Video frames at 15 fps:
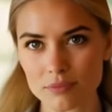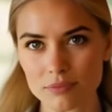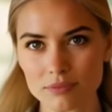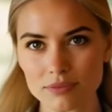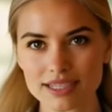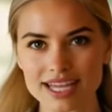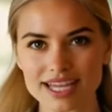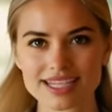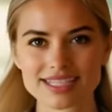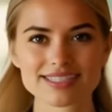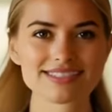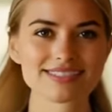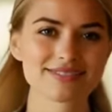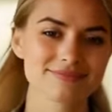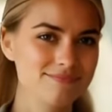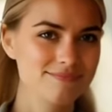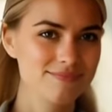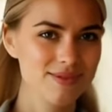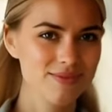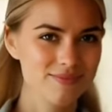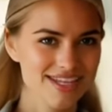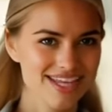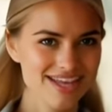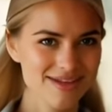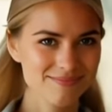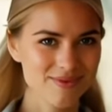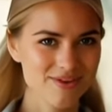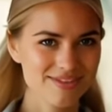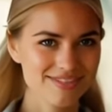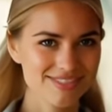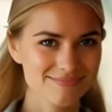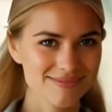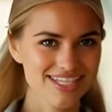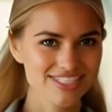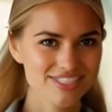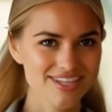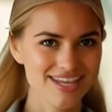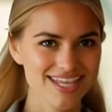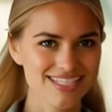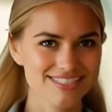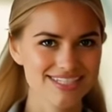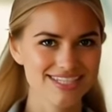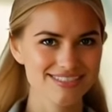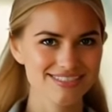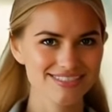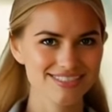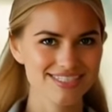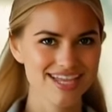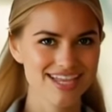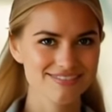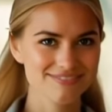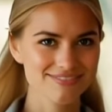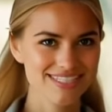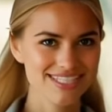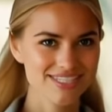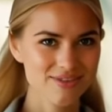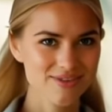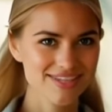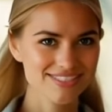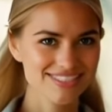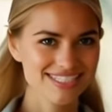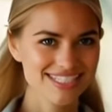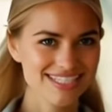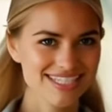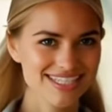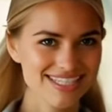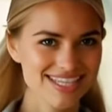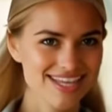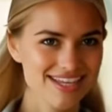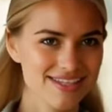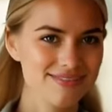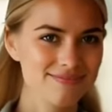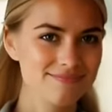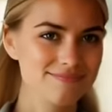Nice, but we are more specialized on the stuff that you are seeking here.